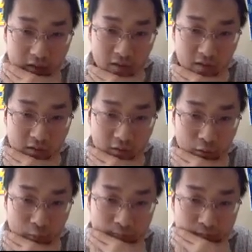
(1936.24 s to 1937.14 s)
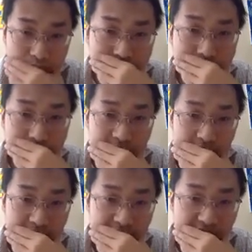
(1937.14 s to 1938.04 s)
And
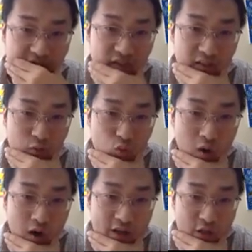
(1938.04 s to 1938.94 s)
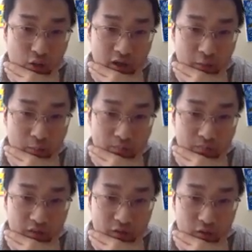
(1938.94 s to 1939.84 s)
let's define yum,
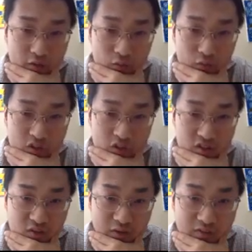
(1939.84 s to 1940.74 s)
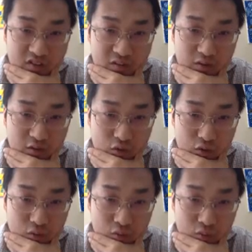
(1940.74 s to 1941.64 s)
which is very similar
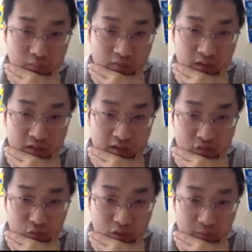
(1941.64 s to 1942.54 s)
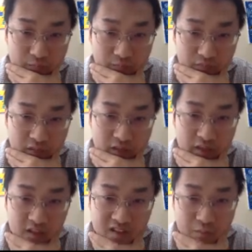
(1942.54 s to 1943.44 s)
to S3,
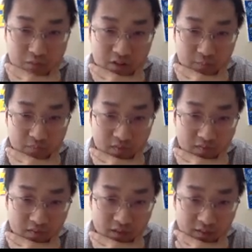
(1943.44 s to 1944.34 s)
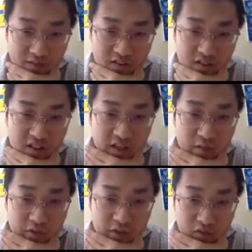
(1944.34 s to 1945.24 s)
except that
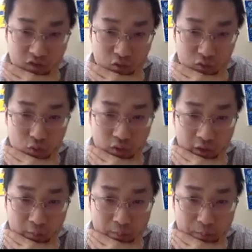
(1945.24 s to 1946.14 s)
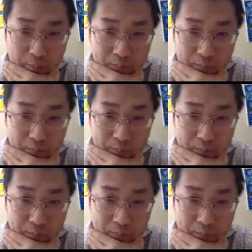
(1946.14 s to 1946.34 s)
tk belongs to um.